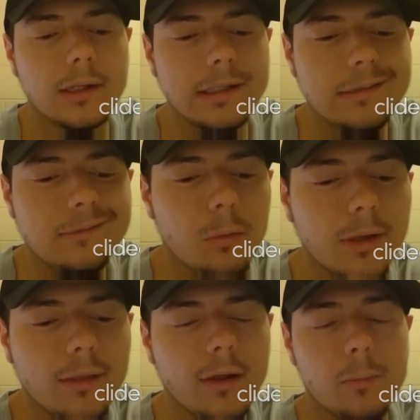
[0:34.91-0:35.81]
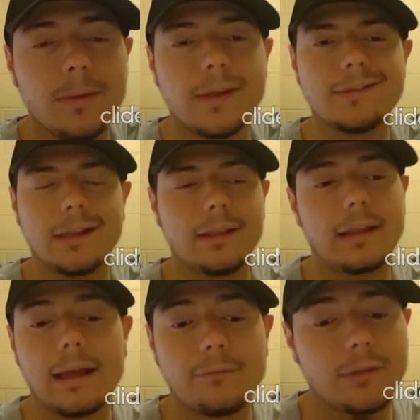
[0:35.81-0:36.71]
He joins a pitching
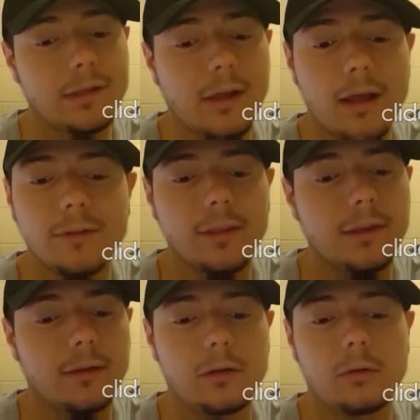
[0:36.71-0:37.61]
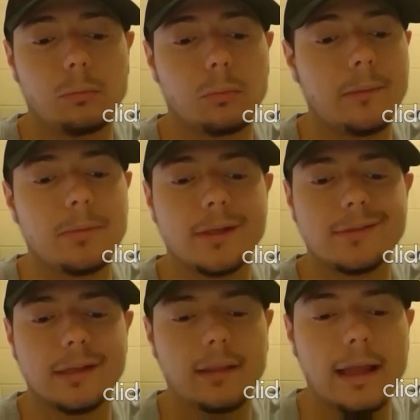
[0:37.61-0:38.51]
staff, and it's obviously a great
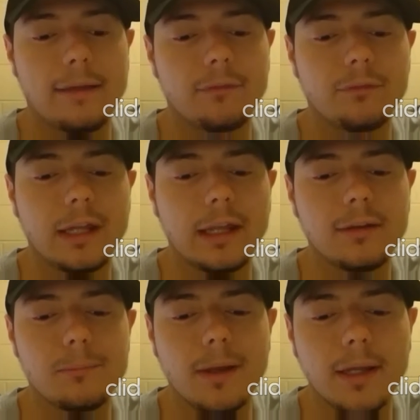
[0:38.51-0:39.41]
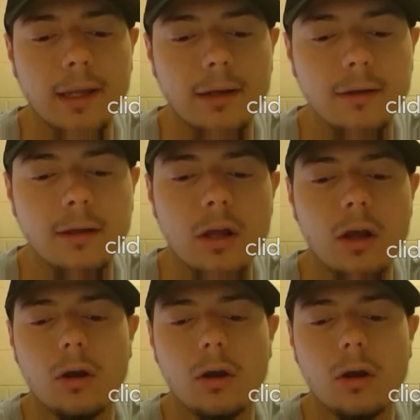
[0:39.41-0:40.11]
pitching staff of Kenta Maeda,